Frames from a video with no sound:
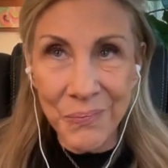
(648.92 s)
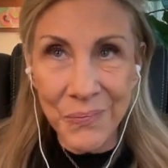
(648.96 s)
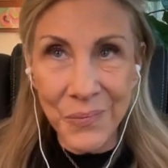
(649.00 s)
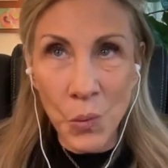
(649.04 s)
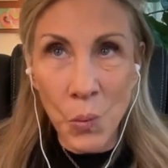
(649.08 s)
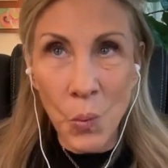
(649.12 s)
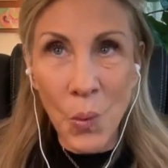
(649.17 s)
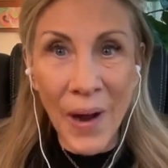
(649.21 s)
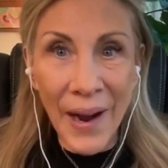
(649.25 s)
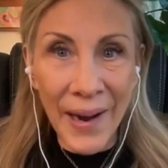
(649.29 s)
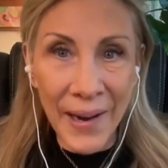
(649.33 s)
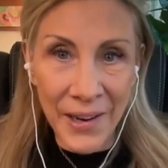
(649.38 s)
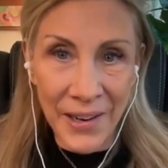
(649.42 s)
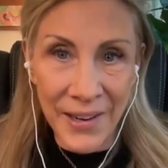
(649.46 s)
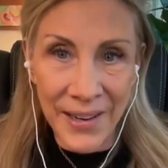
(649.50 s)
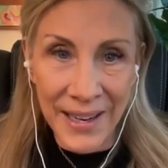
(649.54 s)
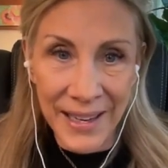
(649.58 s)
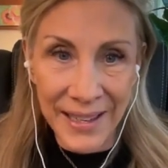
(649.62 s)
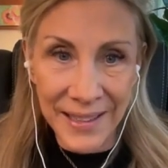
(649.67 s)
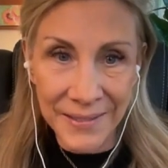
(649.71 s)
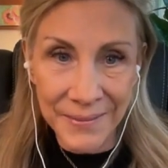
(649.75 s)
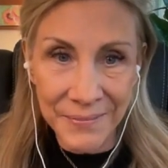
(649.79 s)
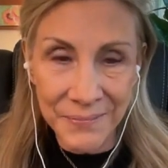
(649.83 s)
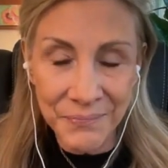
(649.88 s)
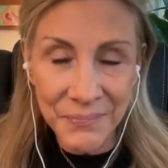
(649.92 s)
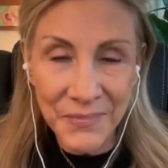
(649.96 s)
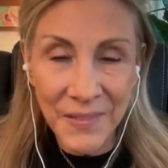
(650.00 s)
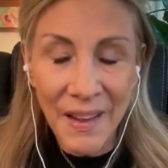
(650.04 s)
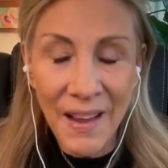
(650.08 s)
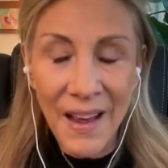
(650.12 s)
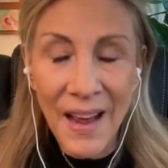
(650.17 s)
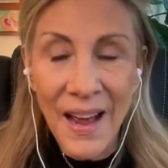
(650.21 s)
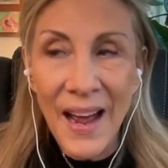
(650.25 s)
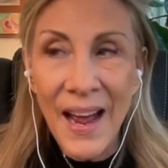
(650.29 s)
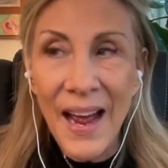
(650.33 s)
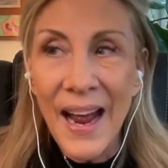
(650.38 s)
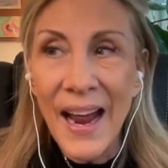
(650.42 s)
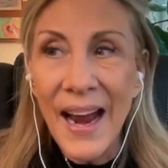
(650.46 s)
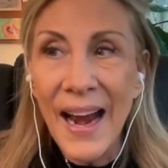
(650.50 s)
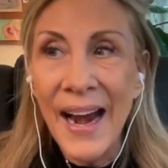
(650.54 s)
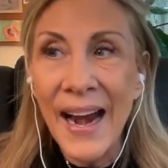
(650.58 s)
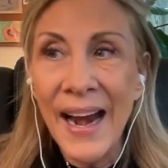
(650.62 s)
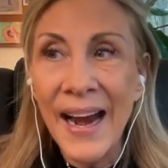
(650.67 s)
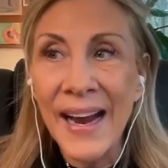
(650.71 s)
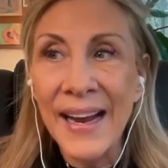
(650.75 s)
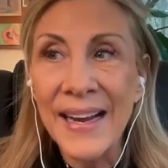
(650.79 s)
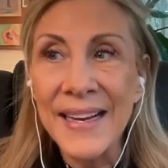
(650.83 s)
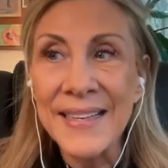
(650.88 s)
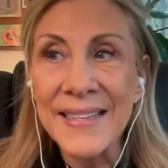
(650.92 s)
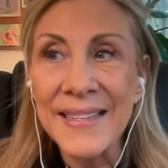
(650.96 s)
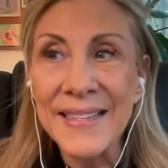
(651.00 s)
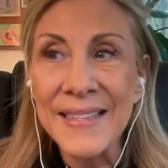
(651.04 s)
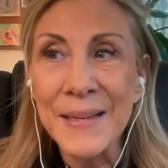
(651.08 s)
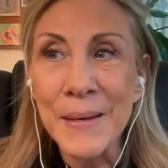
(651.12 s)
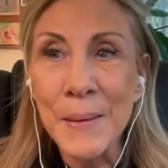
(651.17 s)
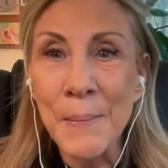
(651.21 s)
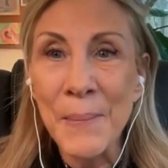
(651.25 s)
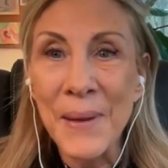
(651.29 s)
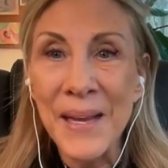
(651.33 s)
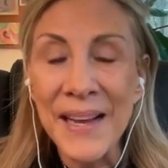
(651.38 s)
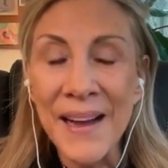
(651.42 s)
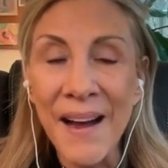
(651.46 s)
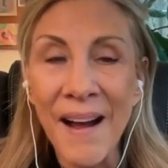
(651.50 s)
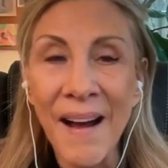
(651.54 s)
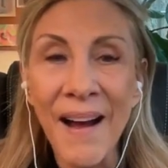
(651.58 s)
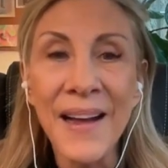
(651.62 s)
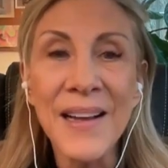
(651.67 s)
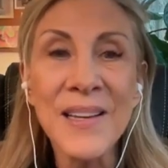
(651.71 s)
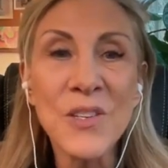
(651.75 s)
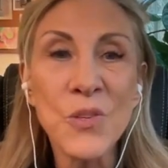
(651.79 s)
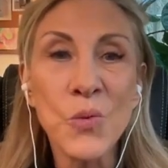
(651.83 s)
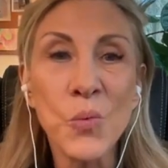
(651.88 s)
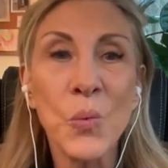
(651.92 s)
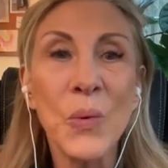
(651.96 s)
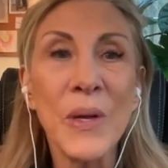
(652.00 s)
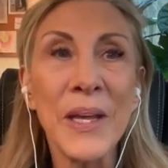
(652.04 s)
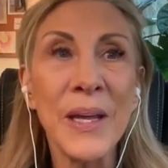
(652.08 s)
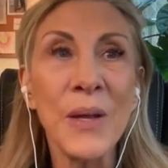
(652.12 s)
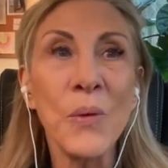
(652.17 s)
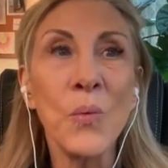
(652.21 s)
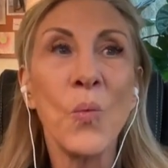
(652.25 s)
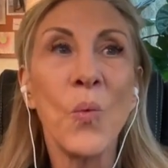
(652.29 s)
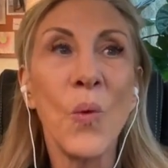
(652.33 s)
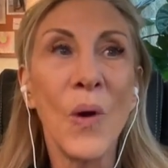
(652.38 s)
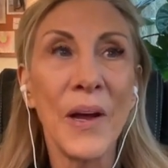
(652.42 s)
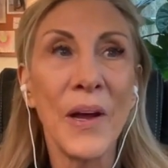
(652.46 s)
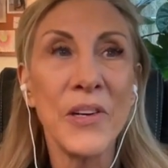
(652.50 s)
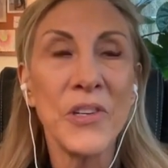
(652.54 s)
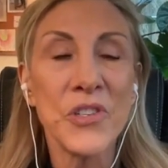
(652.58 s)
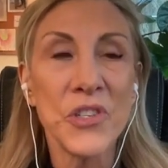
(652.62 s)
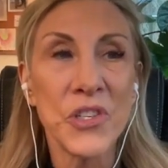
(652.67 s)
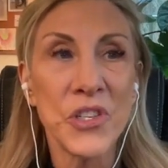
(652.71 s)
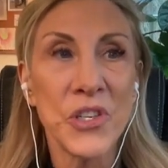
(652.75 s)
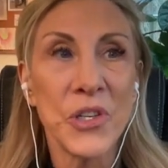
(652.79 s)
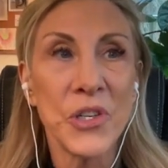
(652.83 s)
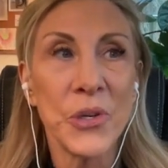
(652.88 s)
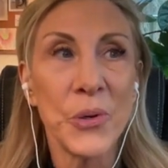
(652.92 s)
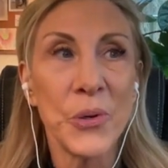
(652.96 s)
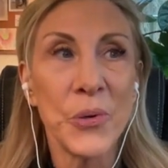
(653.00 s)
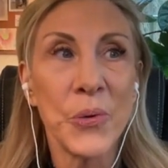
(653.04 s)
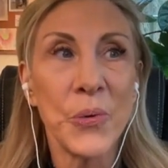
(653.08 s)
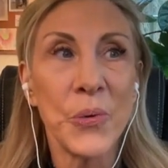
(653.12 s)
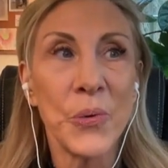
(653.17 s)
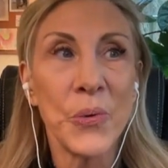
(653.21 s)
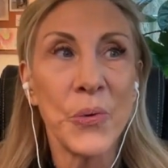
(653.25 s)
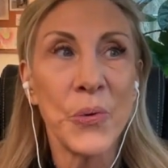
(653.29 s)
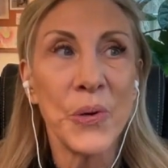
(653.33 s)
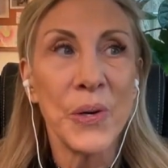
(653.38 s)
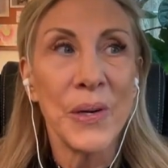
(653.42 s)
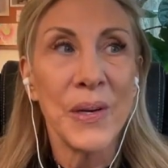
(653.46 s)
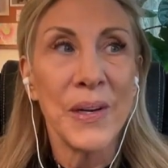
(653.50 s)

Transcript: wiring. And because we want to